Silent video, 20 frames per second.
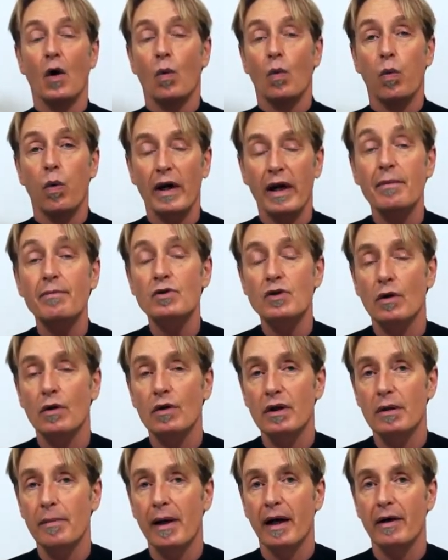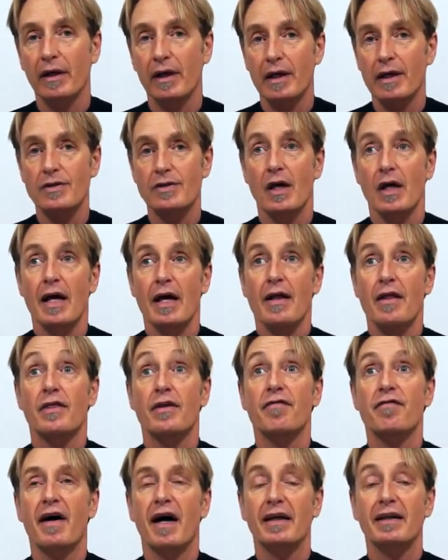What I'm talking about is the
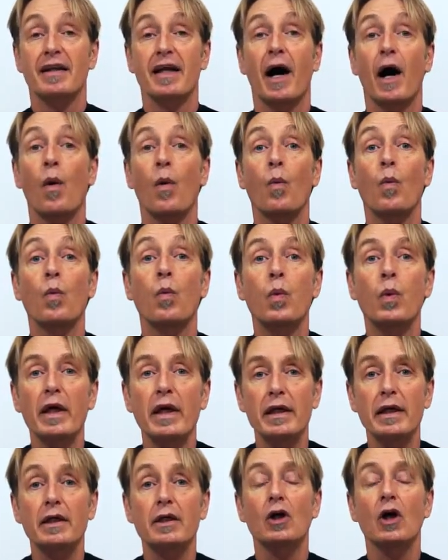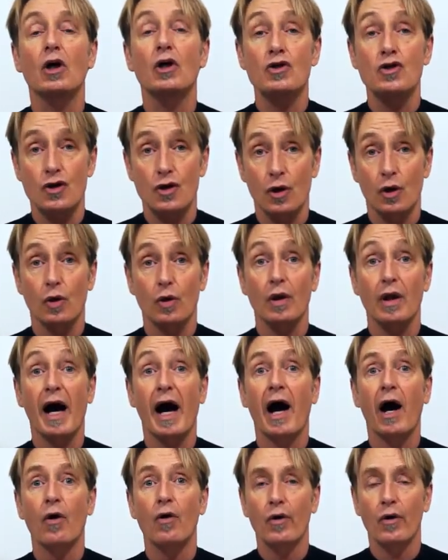fact that we control
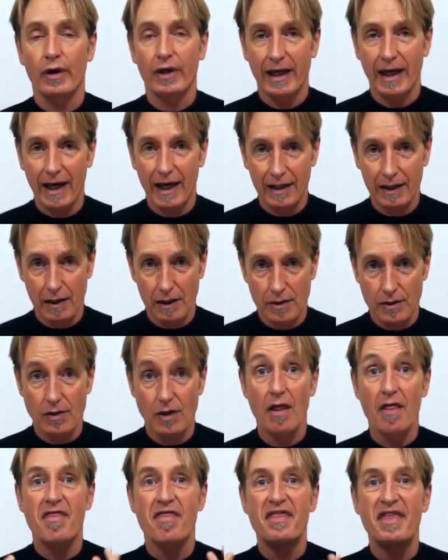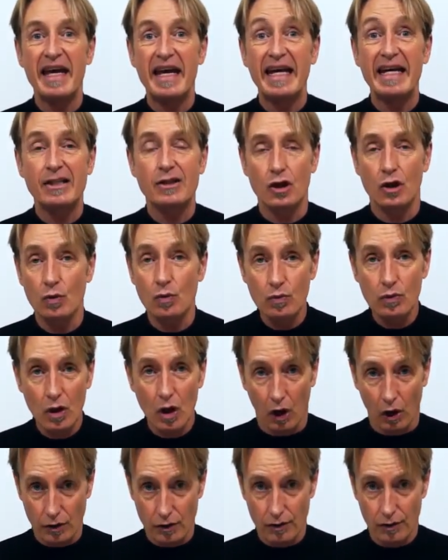our okayness. They do
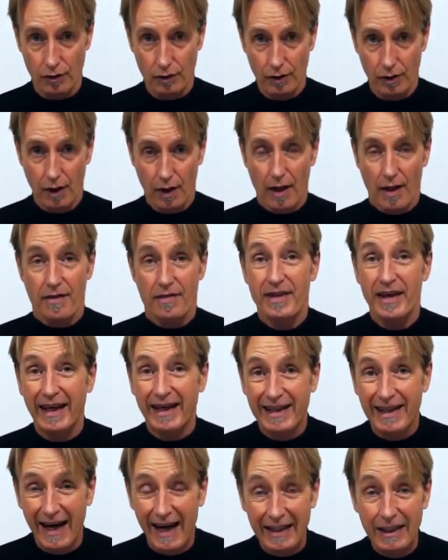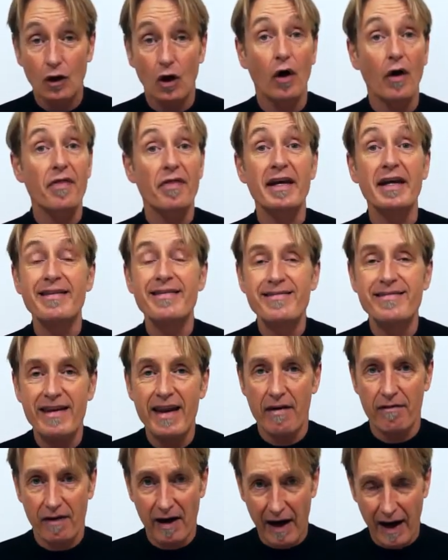not. They cannot. They
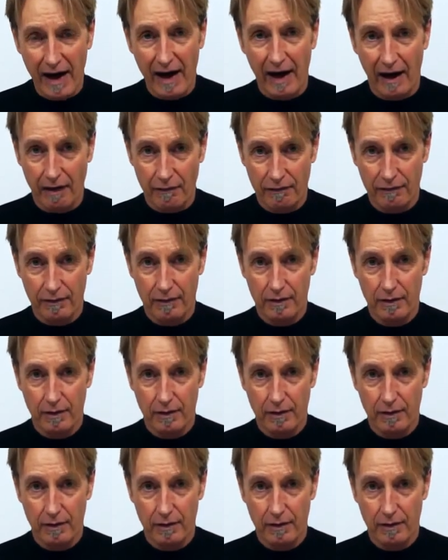never have.